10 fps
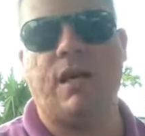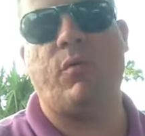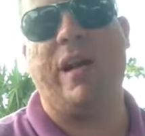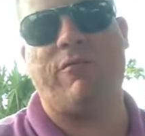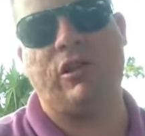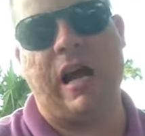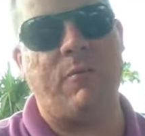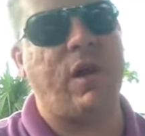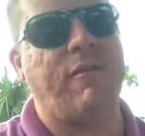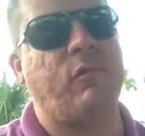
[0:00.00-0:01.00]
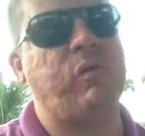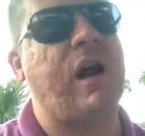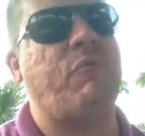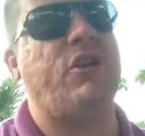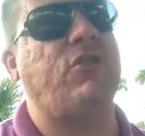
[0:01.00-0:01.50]
that way every time you have a
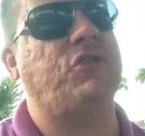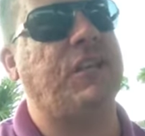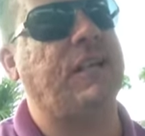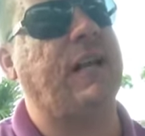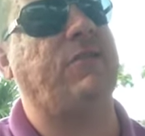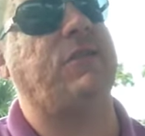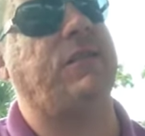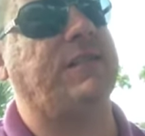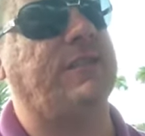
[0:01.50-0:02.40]
property, you send it out to this